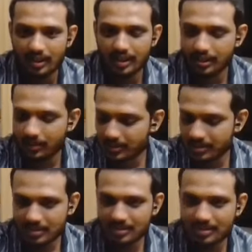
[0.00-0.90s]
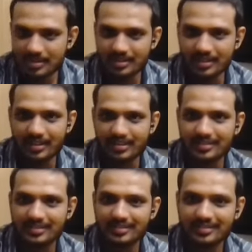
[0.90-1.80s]
any um, other questions? Yeah, I
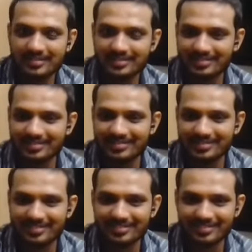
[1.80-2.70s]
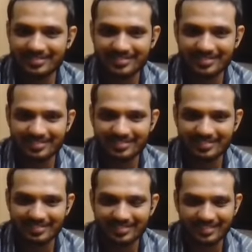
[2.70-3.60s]
think there will be some more questions
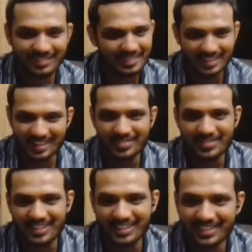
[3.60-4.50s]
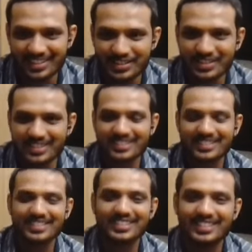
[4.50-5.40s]
also. They'll ask there. Sure.
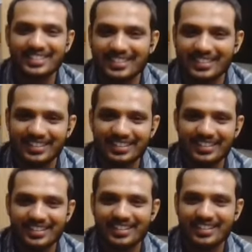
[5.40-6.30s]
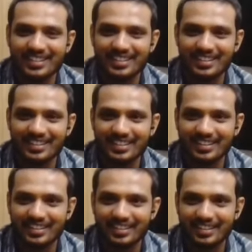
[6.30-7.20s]
And um,